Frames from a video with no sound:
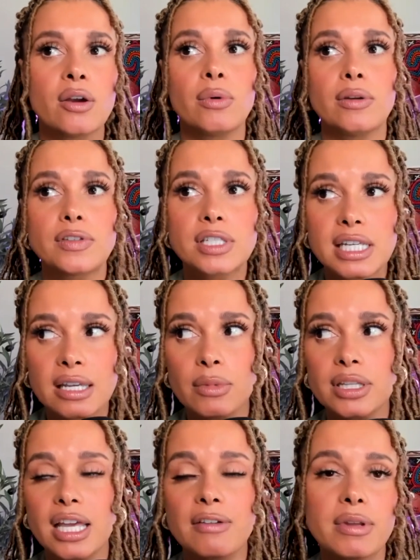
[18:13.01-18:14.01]
We've seen
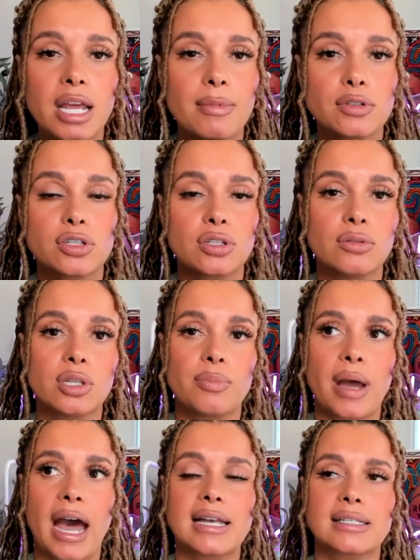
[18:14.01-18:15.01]
what they've been able to do in the
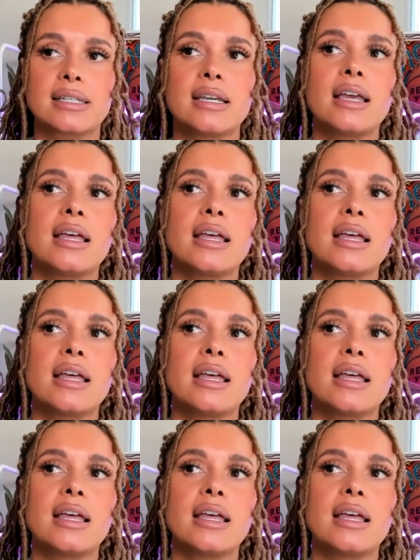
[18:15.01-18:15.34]
past.